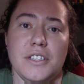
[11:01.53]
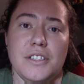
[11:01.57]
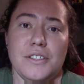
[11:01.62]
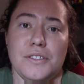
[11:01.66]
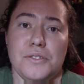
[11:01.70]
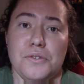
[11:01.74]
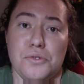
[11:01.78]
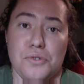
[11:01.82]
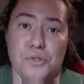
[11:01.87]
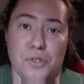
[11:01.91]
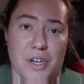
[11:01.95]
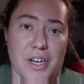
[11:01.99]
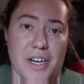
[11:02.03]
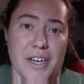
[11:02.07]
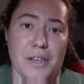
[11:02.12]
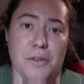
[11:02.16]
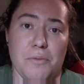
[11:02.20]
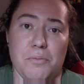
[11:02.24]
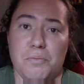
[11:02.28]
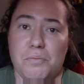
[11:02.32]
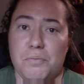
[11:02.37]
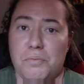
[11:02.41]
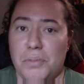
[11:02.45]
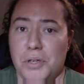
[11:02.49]
try
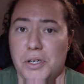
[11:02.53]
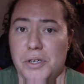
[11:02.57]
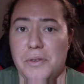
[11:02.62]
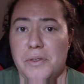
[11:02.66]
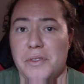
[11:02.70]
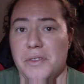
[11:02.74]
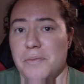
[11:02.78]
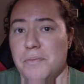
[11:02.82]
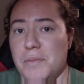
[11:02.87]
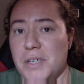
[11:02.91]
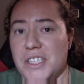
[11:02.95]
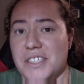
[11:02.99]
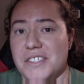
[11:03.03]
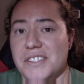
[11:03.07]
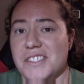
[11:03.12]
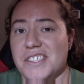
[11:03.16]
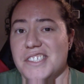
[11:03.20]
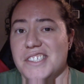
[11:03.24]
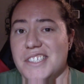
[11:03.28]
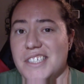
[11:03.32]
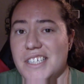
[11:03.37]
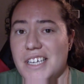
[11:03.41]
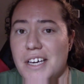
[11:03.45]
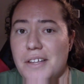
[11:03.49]
and put the pieces
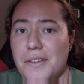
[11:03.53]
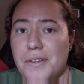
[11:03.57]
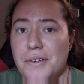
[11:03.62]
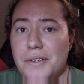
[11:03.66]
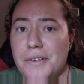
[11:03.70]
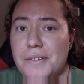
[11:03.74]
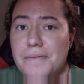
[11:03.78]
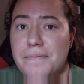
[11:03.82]
together.